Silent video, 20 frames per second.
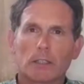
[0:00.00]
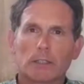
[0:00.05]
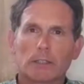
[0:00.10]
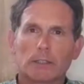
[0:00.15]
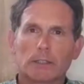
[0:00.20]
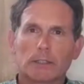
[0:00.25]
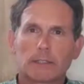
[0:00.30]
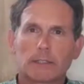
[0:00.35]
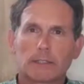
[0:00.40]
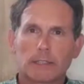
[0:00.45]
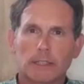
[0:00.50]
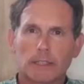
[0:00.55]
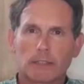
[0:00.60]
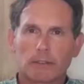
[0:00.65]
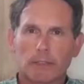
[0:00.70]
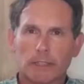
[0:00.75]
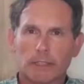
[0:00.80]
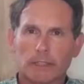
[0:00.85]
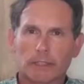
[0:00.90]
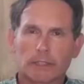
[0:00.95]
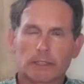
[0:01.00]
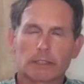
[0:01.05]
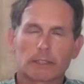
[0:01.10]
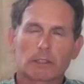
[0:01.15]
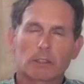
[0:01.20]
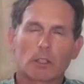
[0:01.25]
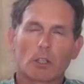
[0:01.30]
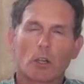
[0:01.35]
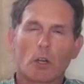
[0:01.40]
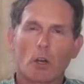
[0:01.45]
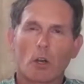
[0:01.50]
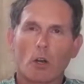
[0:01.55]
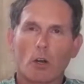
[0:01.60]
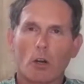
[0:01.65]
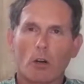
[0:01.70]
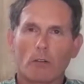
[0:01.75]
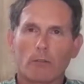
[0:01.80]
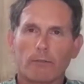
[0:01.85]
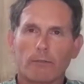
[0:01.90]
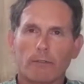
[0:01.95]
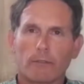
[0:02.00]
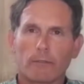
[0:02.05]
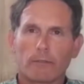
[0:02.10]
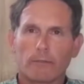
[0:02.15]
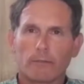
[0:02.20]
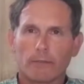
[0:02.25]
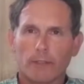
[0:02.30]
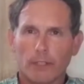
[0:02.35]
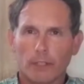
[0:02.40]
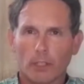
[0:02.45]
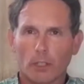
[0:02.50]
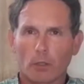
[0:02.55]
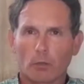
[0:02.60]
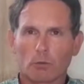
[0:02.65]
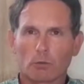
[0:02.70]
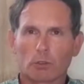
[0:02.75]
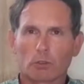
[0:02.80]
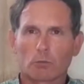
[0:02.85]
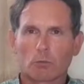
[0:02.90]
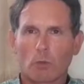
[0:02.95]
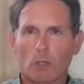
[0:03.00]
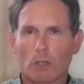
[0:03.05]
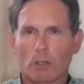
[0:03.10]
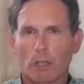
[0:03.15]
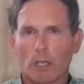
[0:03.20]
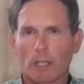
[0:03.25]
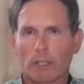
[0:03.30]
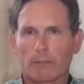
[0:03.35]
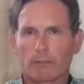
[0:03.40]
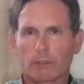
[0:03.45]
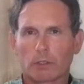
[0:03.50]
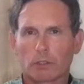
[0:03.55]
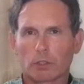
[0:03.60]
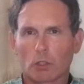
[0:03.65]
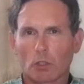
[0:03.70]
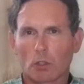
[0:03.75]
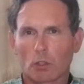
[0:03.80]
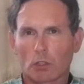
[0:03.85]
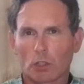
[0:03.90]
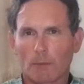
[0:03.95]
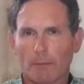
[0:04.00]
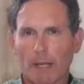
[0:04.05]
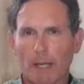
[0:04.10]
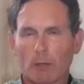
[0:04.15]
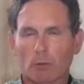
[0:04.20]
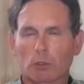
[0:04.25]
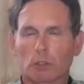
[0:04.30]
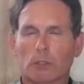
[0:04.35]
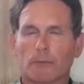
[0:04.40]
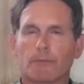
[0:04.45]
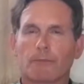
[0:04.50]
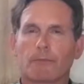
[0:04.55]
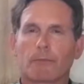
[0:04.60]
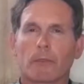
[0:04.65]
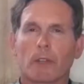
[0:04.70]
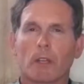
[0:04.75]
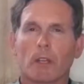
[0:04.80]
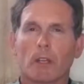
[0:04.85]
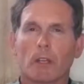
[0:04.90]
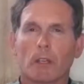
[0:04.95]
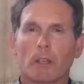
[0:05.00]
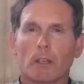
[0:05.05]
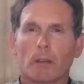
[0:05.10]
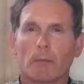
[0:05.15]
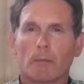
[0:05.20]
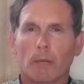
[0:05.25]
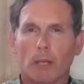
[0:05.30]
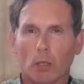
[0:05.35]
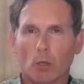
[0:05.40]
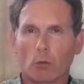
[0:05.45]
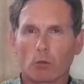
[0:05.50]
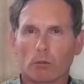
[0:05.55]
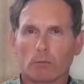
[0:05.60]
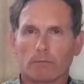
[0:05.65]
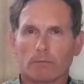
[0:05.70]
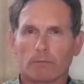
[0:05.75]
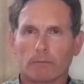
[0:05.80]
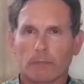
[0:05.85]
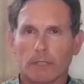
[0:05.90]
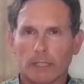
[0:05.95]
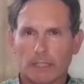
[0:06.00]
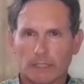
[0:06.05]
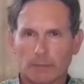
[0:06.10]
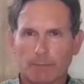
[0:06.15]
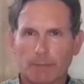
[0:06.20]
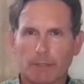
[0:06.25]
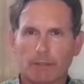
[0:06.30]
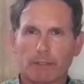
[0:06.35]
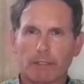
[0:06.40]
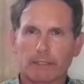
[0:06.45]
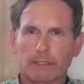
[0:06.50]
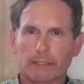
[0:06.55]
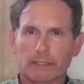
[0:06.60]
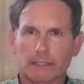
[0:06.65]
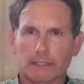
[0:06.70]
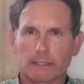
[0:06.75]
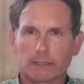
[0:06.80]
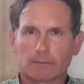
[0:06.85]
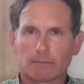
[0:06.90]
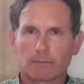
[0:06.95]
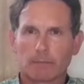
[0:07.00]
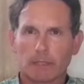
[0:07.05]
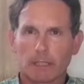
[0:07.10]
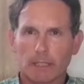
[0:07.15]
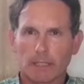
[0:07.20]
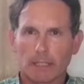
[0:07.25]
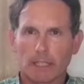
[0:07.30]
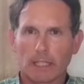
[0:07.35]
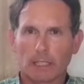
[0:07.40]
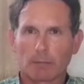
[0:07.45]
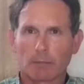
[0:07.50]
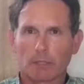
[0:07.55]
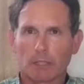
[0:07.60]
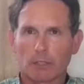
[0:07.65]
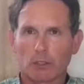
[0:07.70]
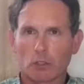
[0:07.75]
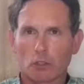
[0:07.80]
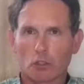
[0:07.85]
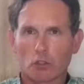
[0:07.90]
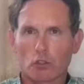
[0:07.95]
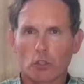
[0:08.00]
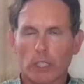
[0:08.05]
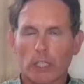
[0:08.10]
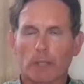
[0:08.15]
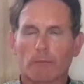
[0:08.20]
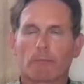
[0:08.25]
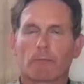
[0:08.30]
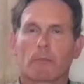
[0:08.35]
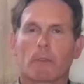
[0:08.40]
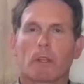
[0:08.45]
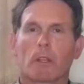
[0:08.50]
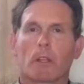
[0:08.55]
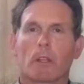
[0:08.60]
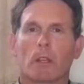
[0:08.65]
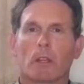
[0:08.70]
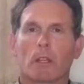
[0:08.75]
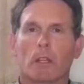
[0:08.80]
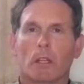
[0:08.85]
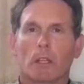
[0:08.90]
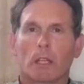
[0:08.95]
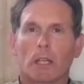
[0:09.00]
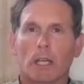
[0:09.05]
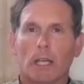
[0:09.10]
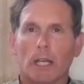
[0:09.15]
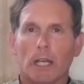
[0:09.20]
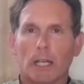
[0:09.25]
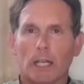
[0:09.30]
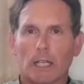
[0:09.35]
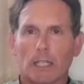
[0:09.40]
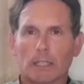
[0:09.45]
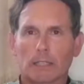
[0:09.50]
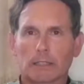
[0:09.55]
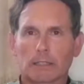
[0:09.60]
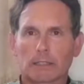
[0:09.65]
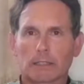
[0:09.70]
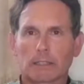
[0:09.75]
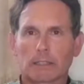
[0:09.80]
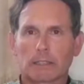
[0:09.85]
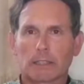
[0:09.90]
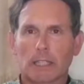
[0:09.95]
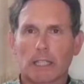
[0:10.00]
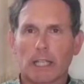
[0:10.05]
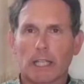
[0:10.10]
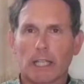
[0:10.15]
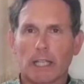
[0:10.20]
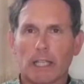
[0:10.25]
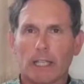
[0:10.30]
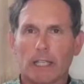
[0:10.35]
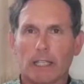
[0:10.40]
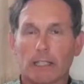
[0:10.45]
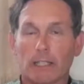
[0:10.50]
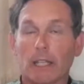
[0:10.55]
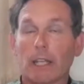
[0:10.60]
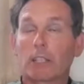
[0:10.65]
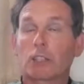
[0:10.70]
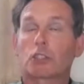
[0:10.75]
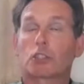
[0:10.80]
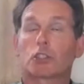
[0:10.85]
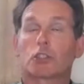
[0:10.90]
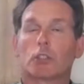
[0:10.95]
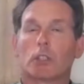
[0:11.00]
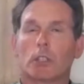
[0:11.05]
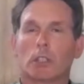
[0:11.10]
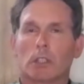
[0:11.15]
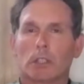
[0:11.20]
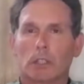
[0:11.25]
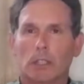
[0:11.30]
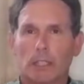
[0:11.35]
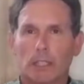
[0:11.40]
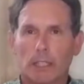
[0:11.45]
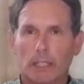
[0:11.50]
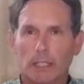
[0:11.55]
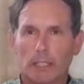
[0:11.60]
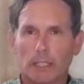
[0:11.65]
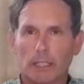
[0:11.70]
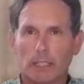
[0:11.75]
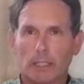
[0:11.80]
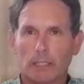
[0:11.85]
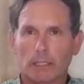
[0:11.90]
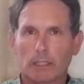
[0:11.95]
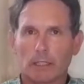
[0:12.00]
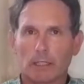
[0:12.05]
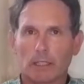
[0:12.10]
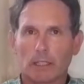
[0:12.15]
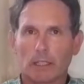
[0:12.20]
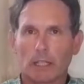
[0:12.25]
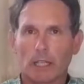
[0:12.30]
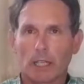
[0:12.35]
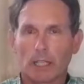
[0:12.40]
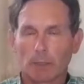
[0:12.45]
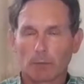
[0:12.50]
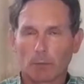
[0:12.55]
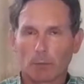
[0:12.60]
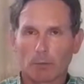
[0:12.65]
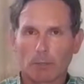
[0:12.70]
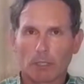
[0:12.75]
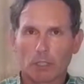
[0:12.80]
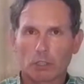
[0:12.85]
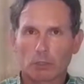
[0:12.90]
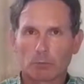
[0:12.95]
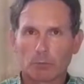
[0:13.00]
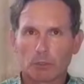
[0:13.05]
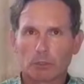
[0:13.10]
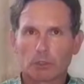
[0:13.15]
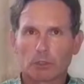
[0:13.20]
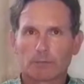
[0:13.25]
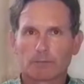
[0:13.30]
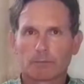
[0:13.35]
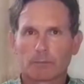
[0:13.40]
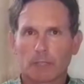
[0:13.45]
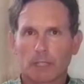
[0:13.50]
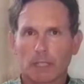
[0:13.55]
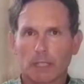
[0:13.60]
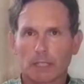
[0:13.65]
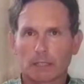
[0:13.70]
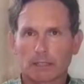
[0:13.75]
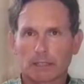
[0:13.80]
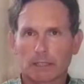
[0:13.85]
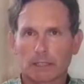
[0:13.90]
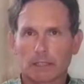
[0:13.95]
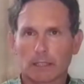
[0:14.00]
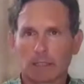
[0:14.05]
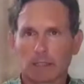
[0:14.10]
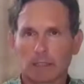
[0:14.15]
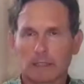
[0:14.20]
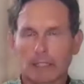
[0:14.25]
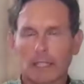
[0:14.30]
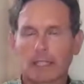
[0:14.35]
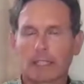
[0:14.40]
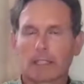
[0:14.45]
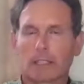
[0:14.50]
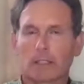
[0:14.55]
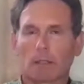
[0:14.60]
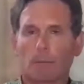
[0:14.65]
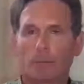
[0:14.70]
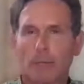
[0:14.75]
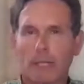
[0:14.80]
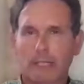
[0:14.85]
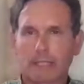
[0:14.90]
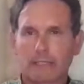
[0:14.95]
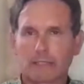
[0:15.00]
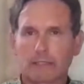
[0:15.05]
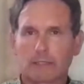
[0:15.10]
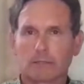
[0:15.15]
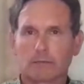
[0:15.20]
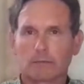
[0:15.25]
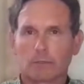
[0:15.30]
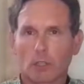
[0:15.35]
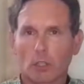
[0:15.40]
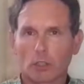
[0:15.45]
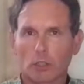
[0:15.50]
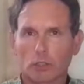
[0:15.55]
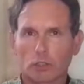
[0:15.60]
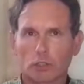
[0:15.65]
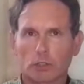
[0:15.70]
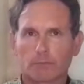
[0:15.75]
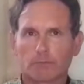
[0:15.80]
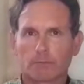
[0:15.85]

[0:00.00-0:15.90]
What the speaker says: series of videos where I've talked about my own experiences in the animal industry as a lecturer in animal management at a land-based college.